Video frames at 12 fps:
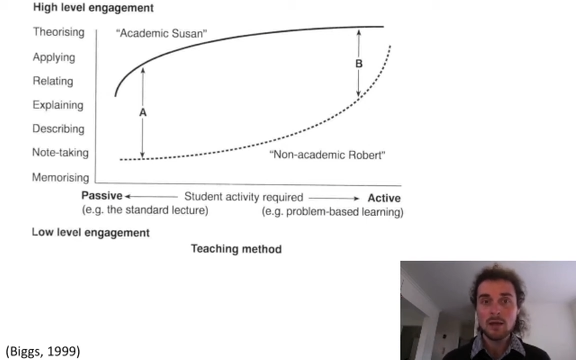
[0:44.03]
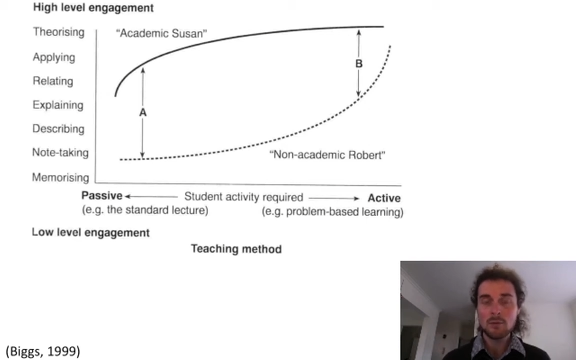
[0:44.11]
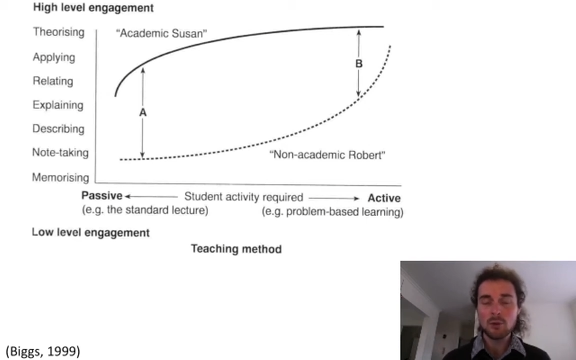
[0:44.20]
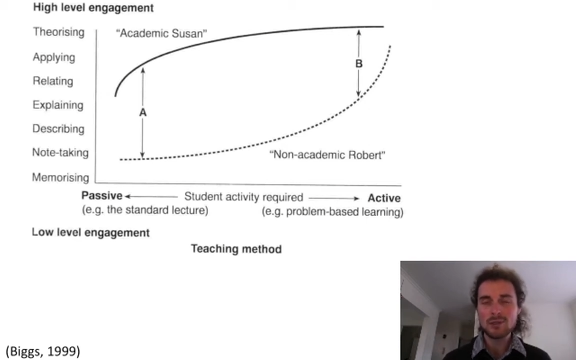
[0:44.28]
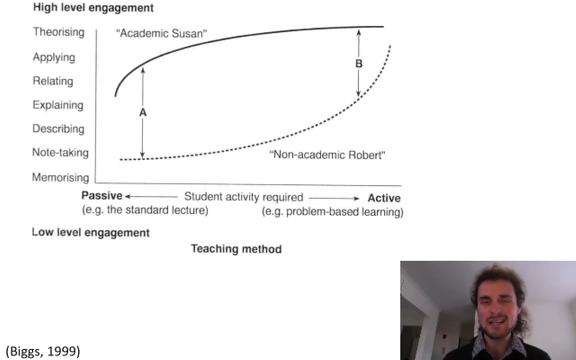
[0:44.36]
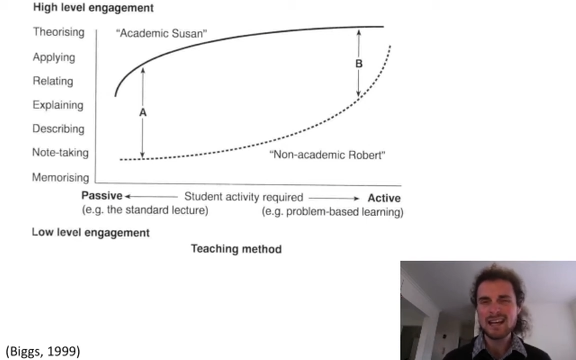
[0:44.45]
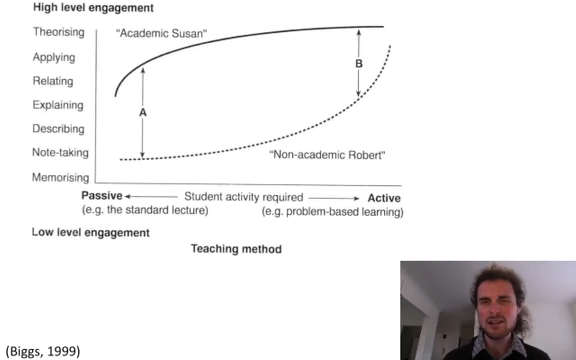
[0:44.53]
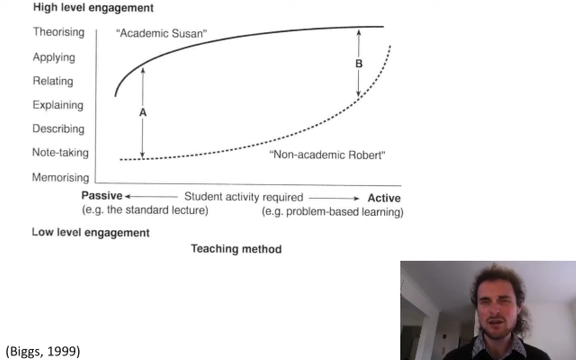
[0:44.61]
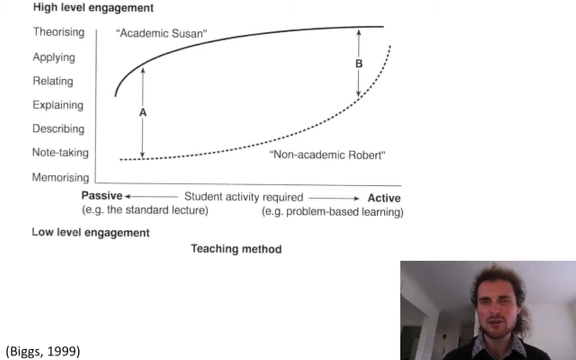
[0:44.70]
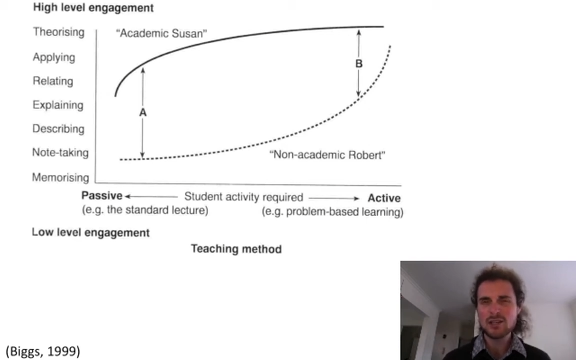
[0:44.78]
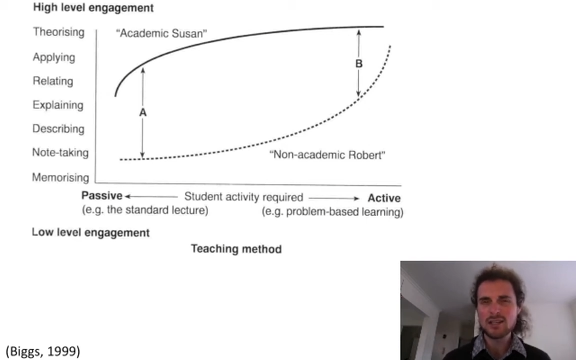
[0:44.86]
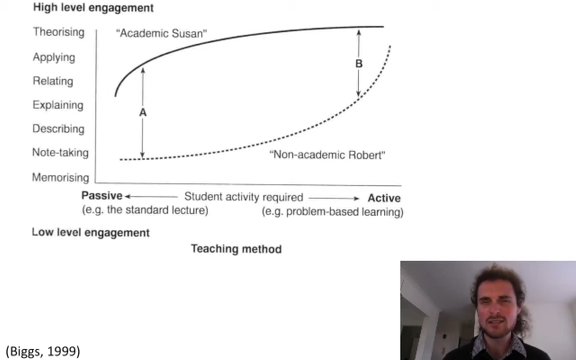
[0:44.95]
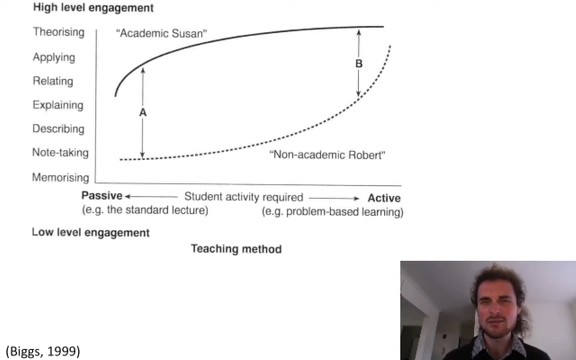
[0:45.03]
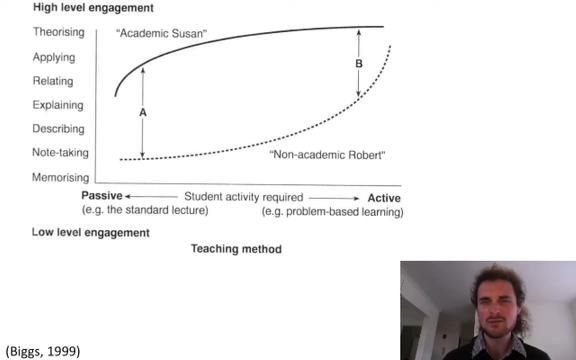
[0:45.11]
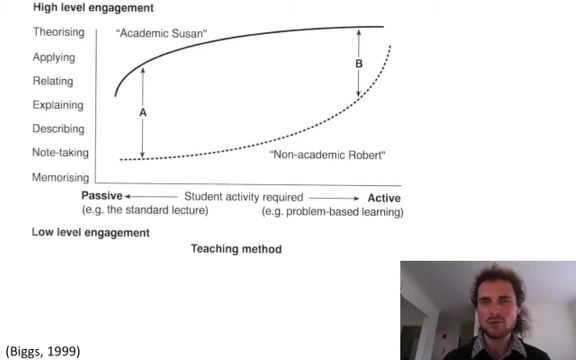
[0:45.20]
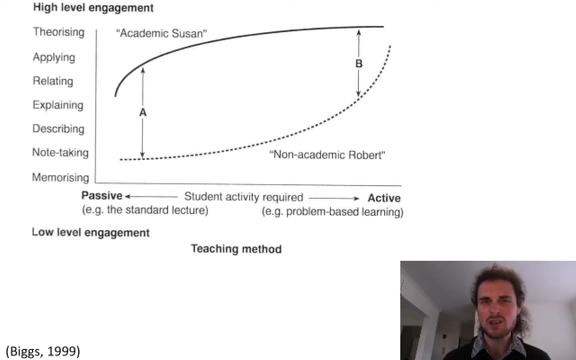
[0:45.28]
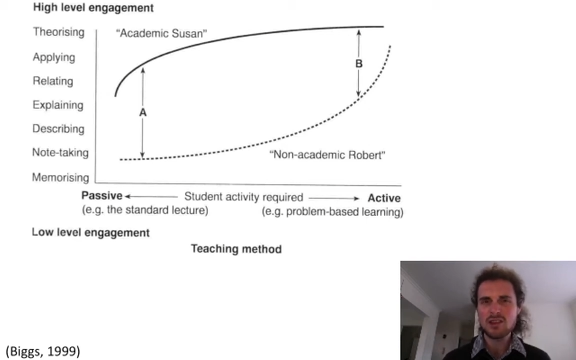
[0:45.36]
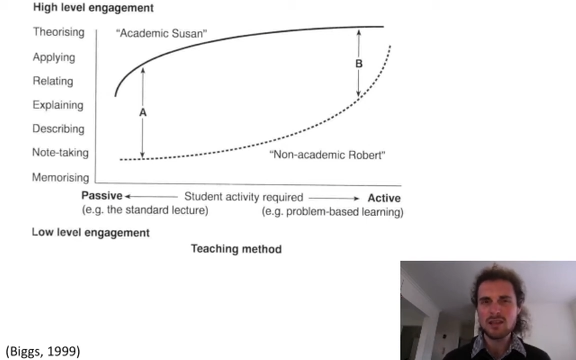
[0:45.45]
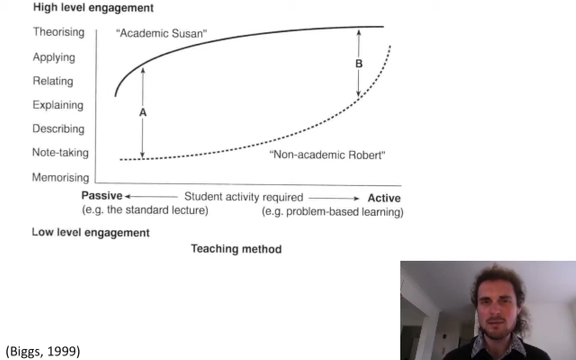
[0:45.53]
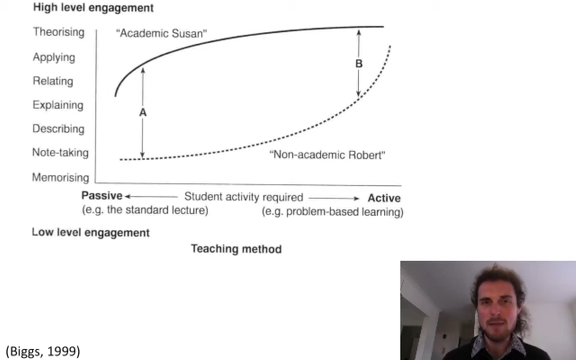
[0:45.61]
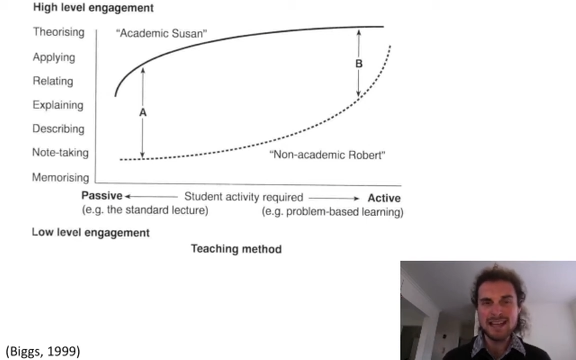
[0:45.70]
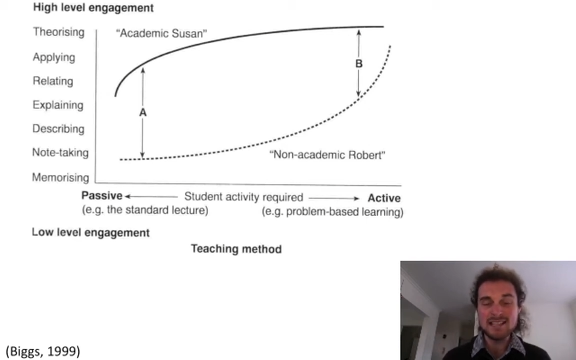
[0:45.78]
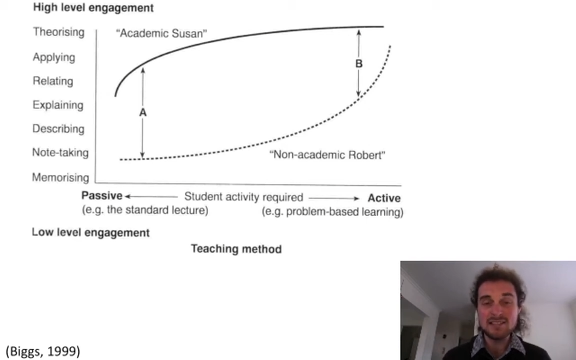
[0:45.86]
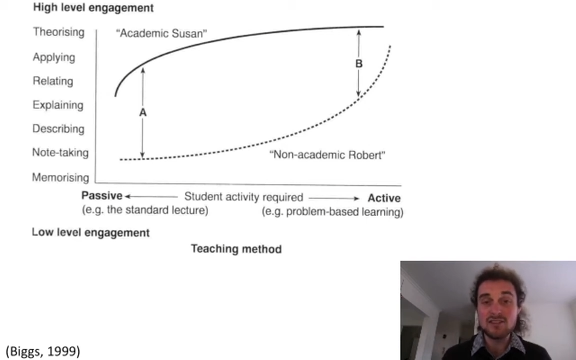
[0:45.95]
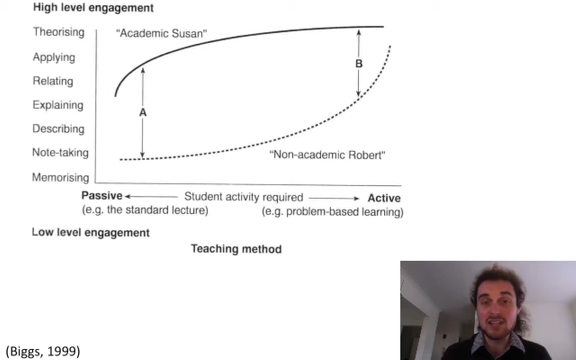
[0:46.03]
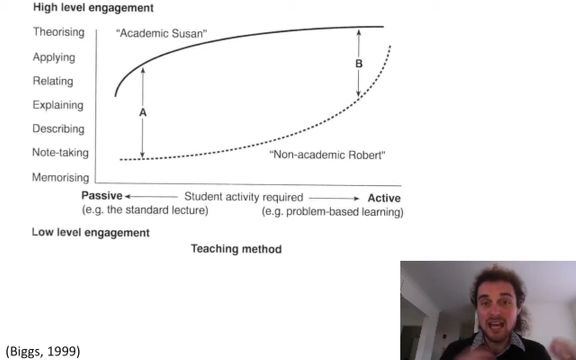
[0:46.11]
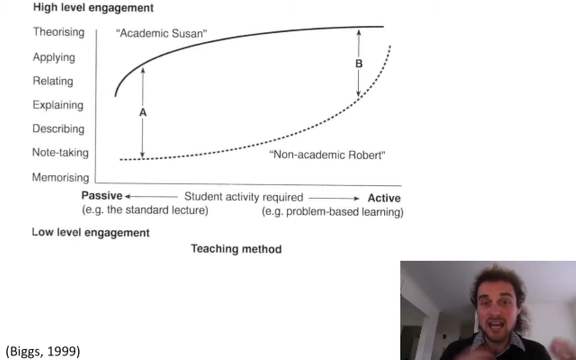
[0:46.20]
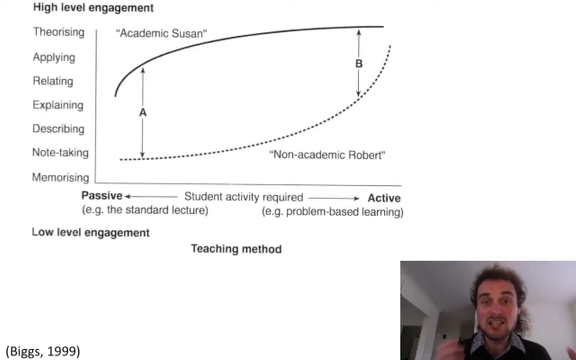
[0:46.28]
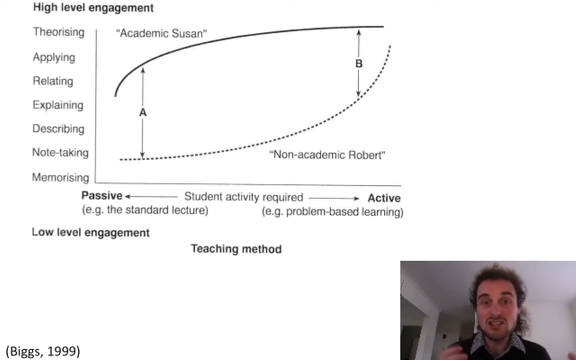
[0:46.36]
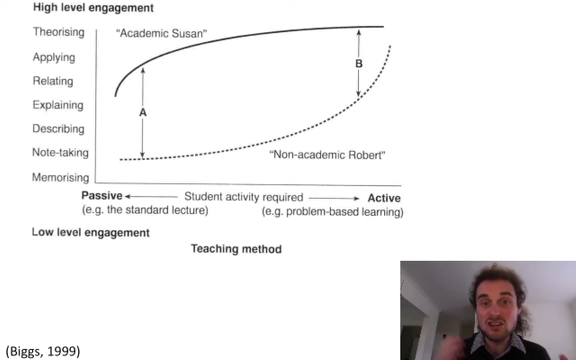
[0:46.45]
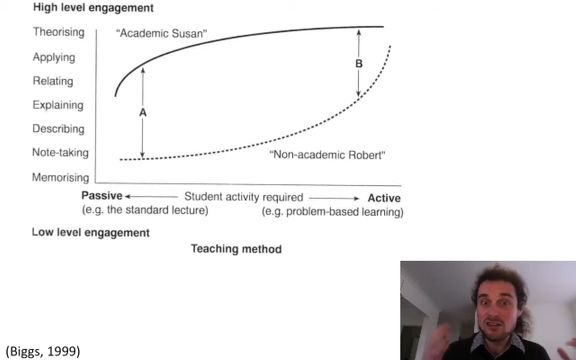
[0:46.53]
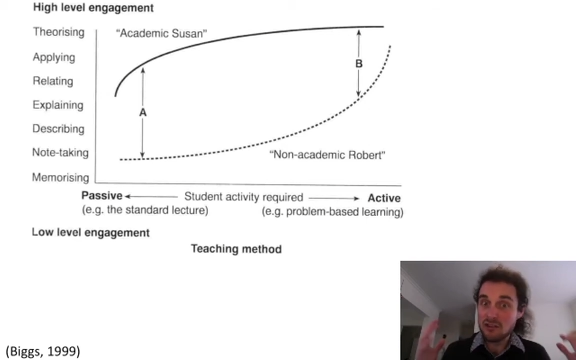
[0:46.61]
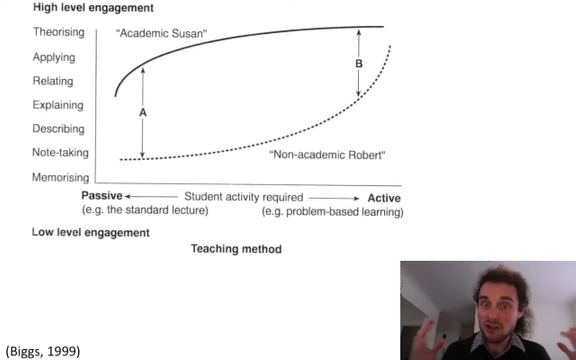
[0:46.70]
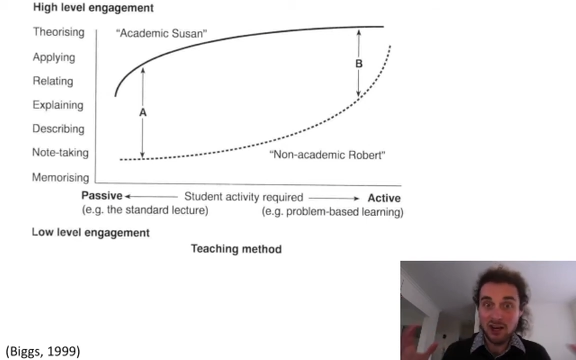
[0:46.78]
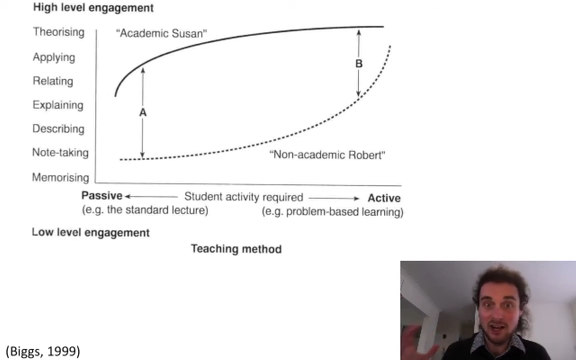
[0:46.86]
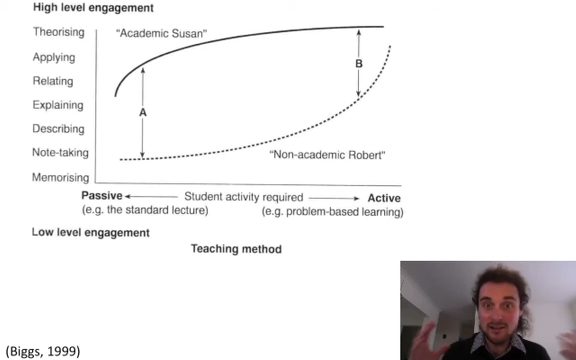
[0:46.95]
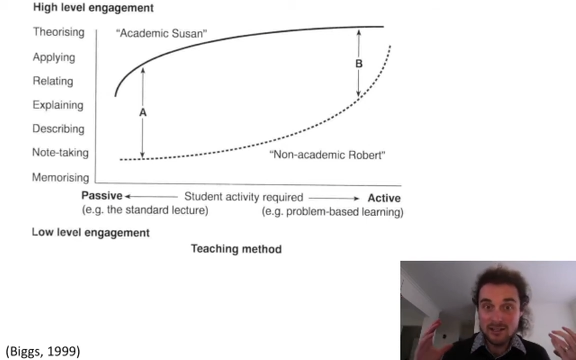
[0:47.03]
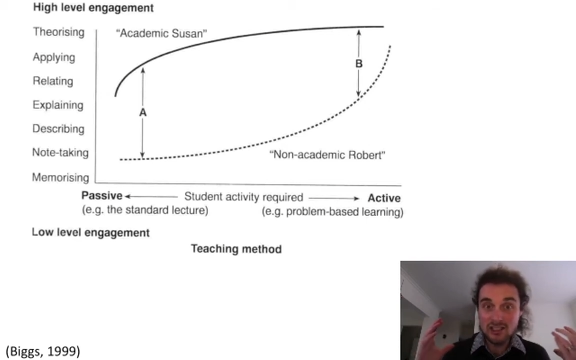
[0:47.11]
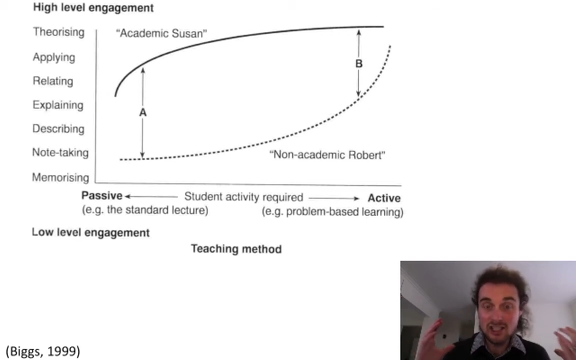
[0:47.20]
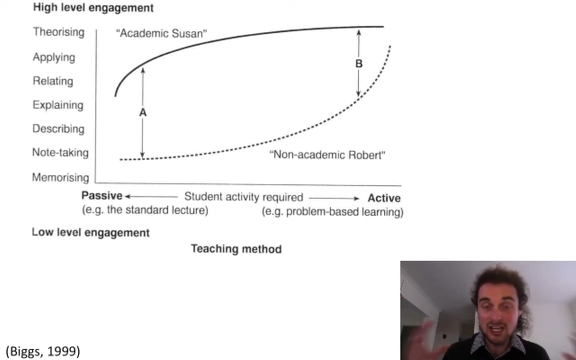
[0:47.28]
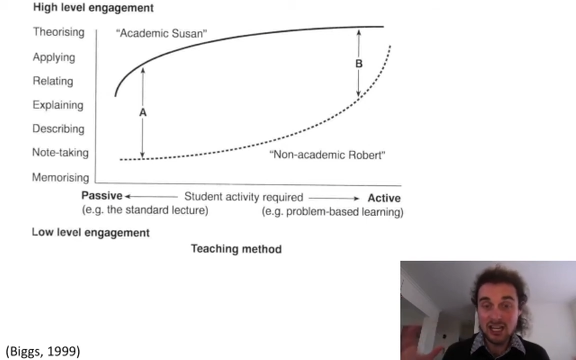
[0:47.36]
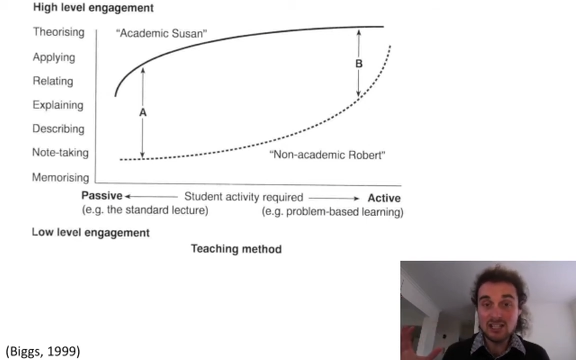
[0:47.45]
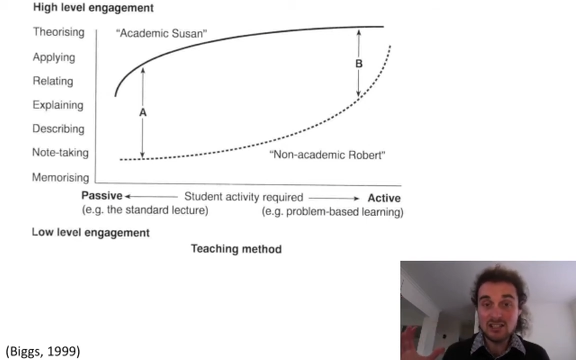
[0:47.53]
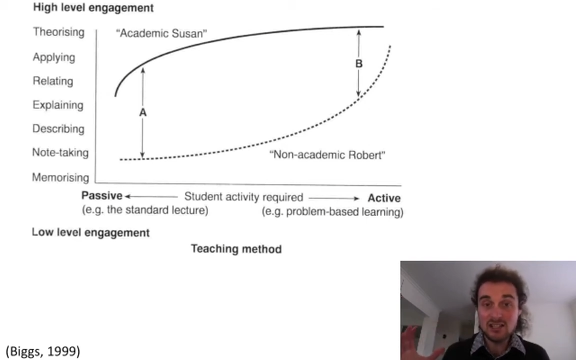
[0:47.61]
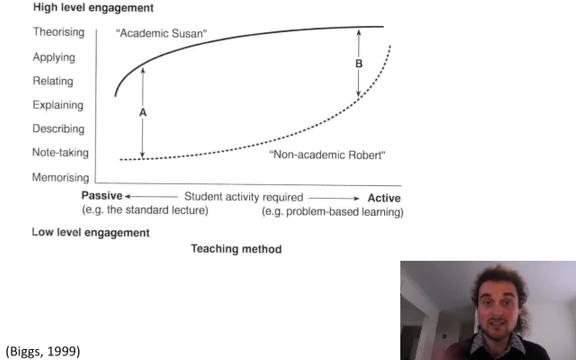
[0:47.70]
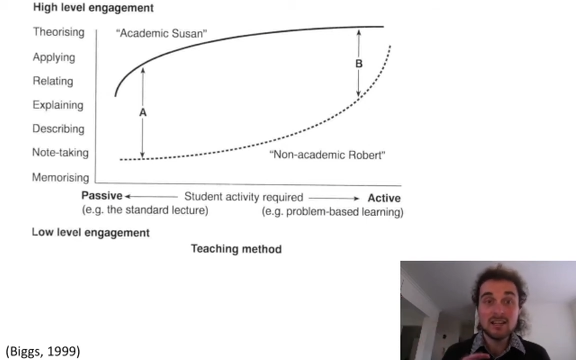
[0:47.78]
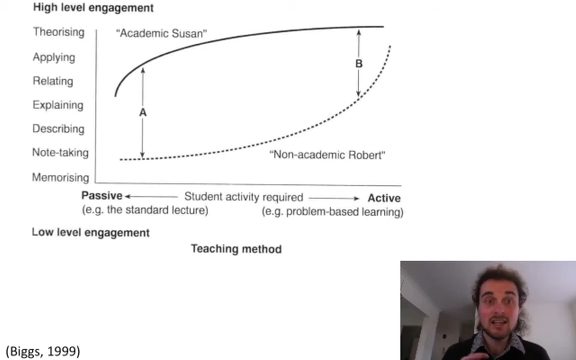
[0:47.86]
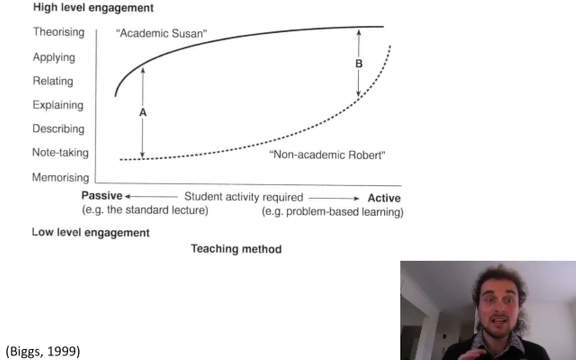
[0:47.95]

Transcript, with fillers: But we now know that with the massification of higher education,